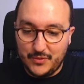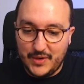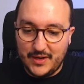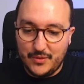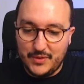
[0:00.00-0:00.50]
we
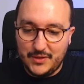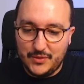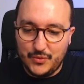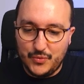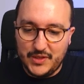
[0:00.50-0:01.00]
are going
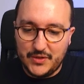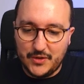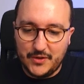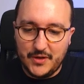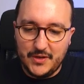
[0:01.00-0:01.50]
to
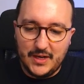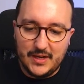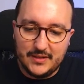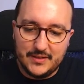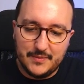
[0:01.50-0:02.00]
return an
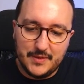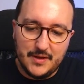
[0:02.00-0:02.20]
alert.